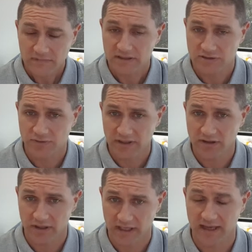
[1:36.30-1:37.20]
It's really
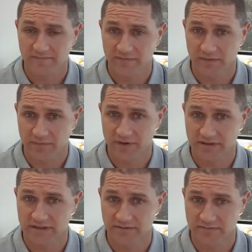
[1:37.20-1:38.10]
got to come from the
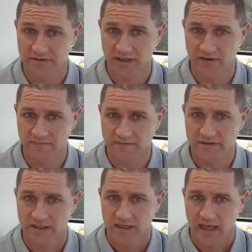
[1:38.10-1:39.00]
person themselves.
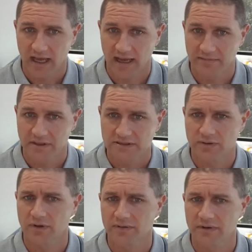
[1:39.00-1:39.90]
So
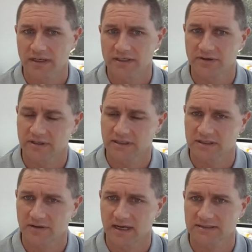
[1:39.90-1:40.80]
what they're really doing is
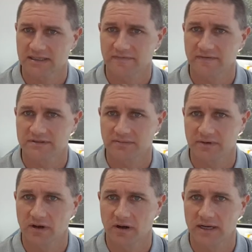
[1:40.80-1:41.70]
they're asking for some
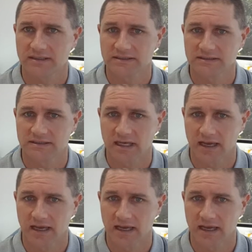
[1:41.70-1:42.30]
guidance.